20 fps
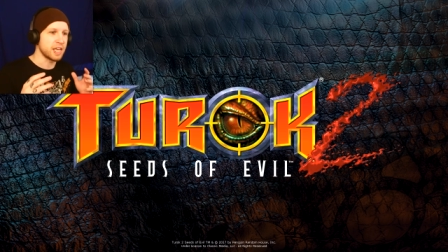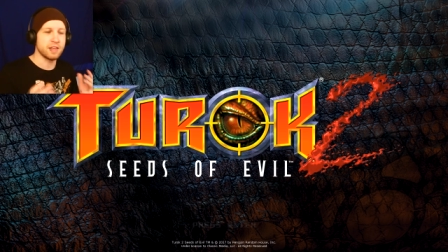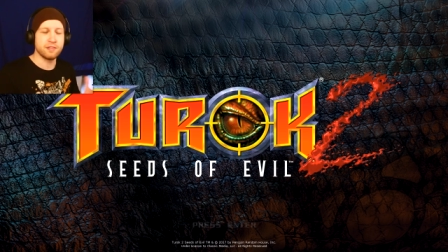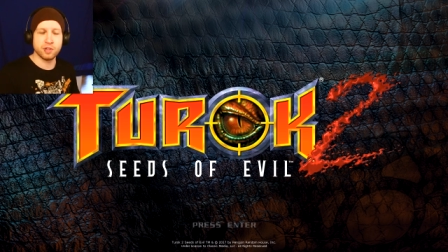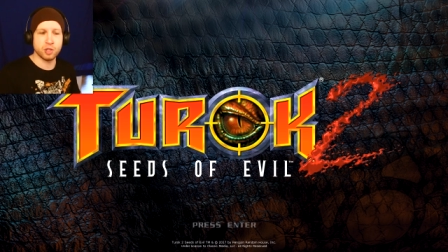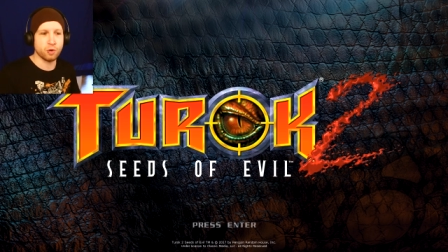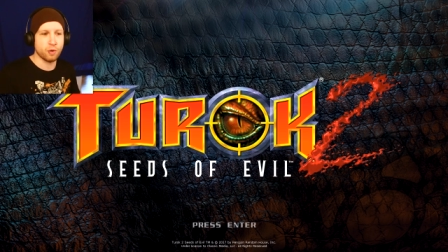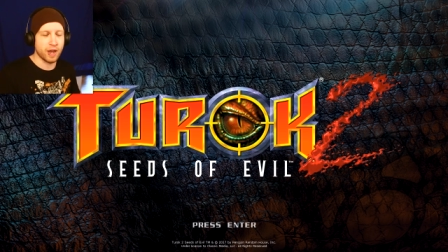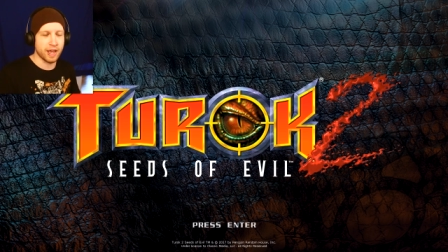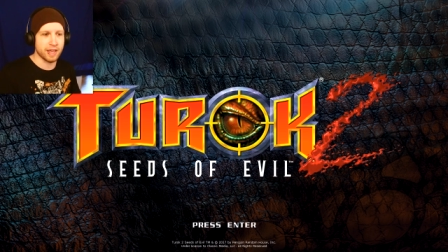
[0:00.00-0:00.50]

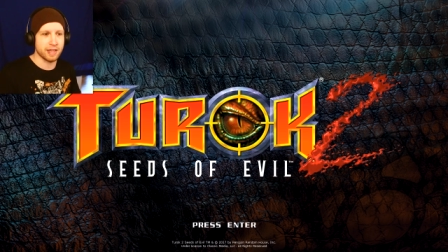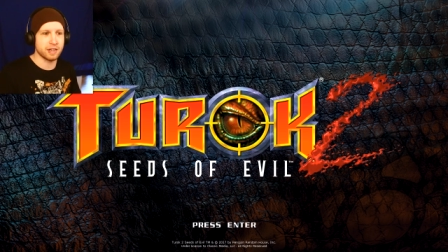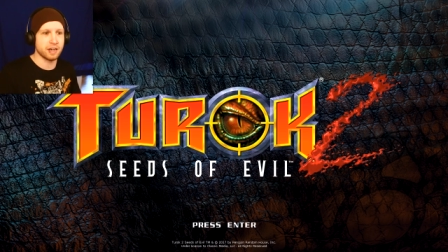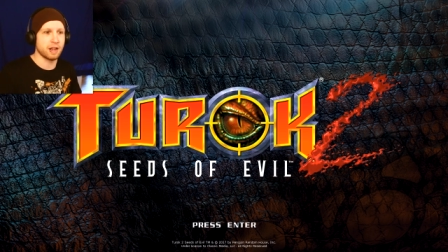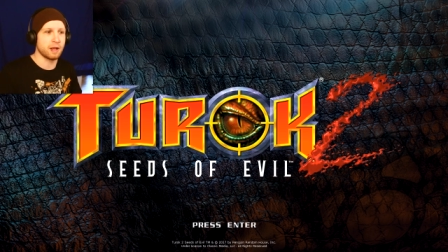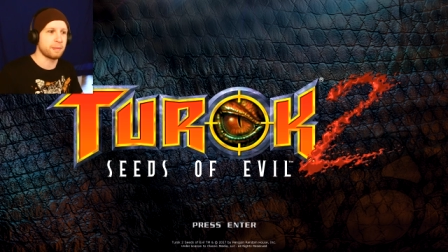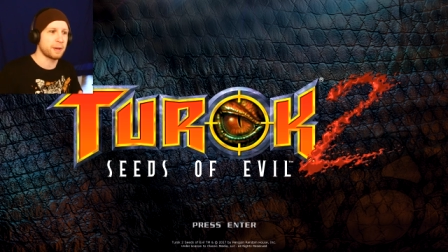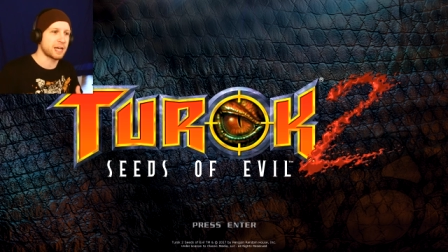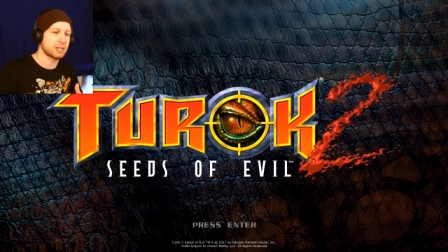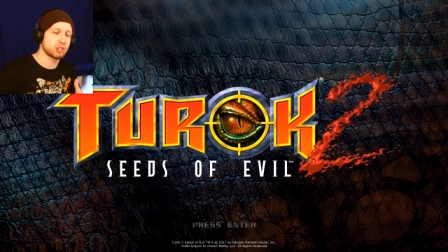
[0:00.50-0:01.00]
even though I
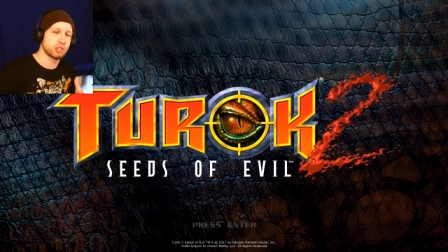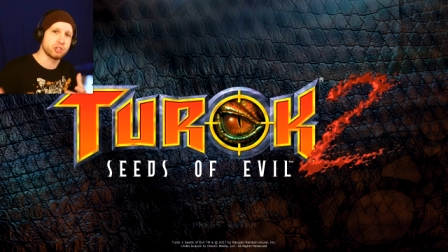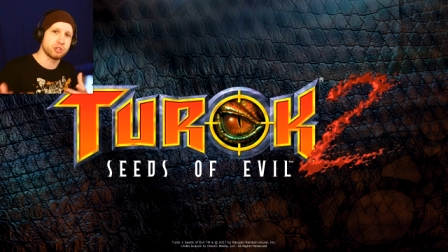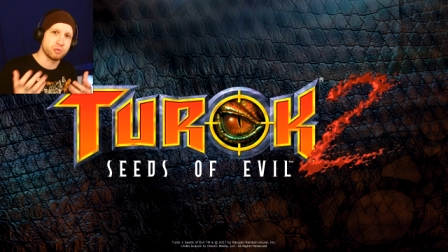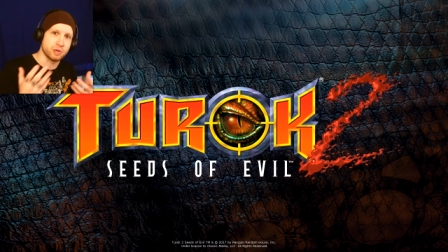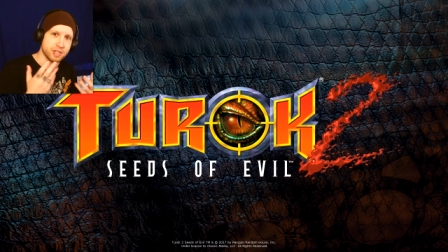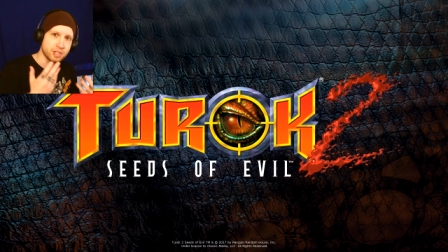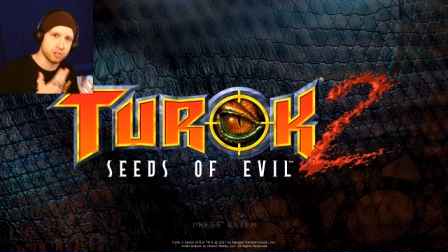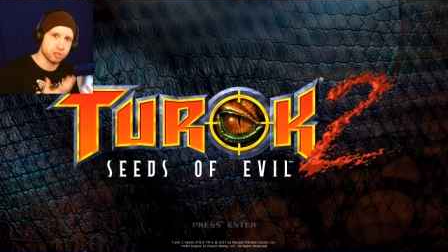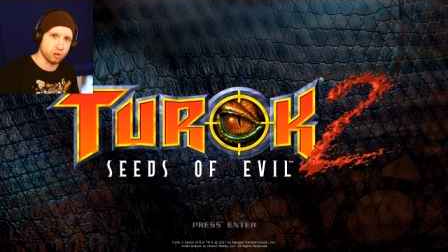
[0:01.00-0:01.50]
ended up actually
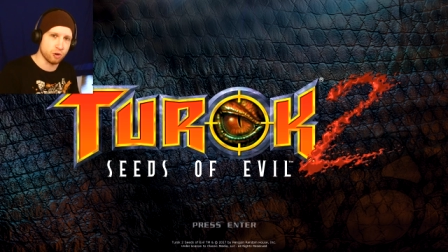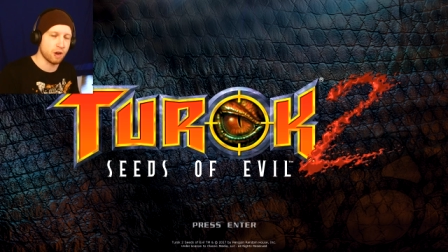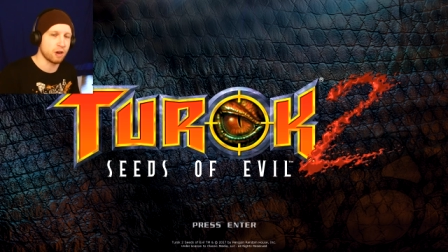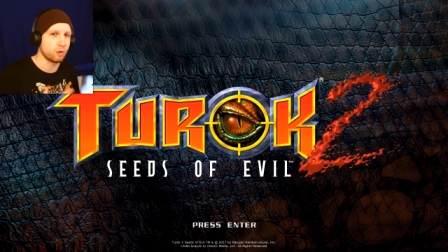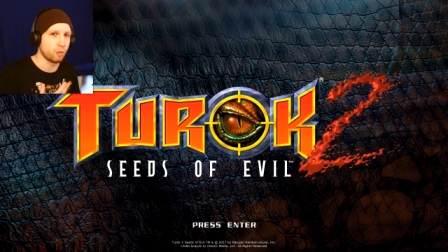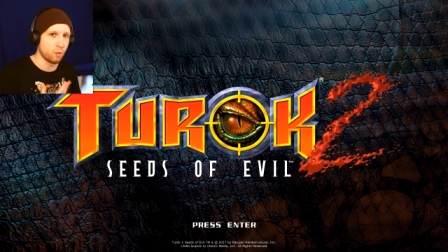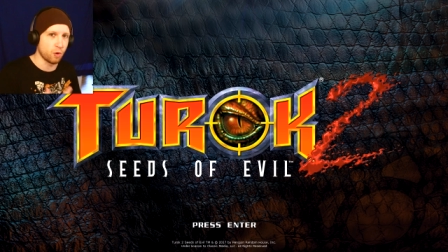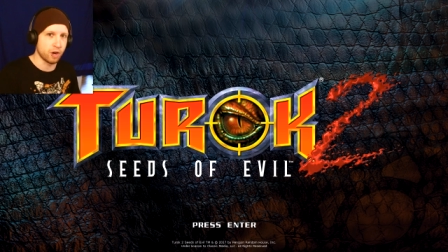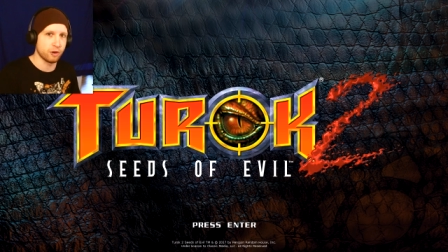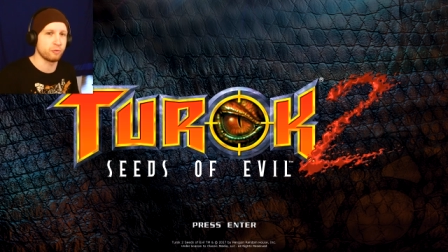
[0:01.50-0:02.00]
doing the
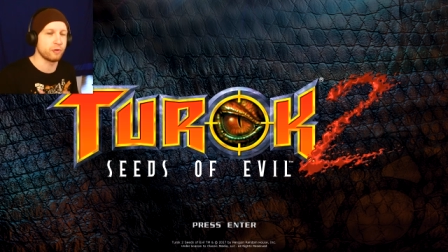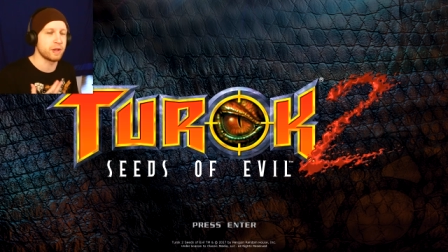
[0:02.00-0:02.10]
Turok one